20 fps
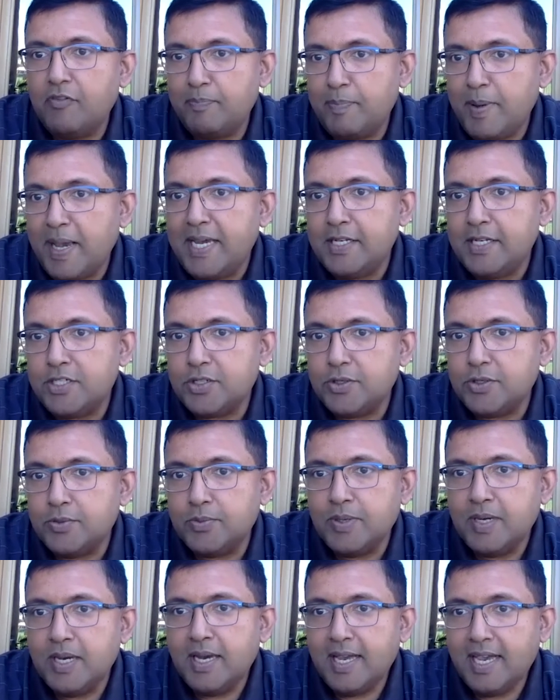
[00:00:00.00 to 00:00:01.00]
pain to
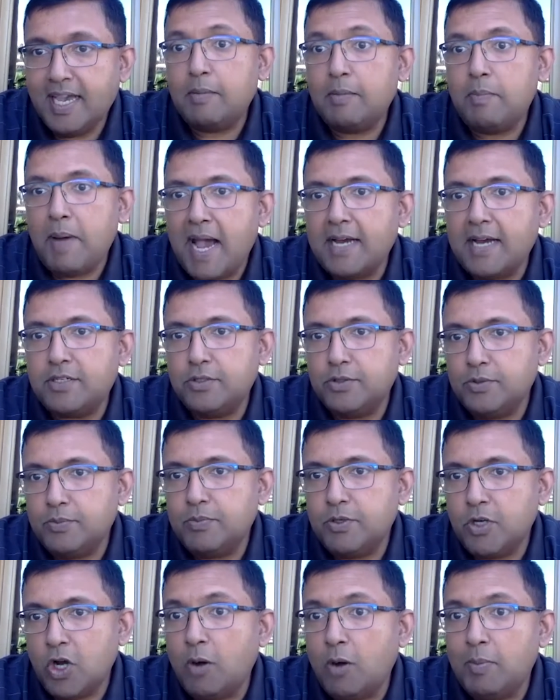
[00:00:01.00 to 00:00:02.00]
get back to
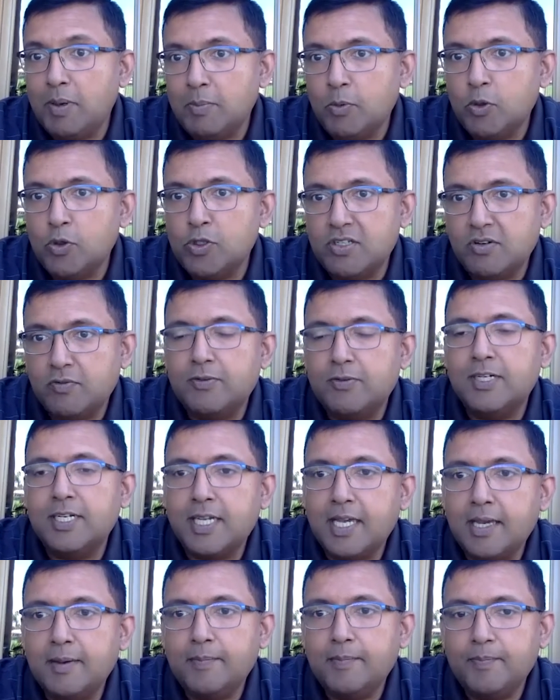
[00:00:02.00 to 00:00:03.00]
normal modes of working.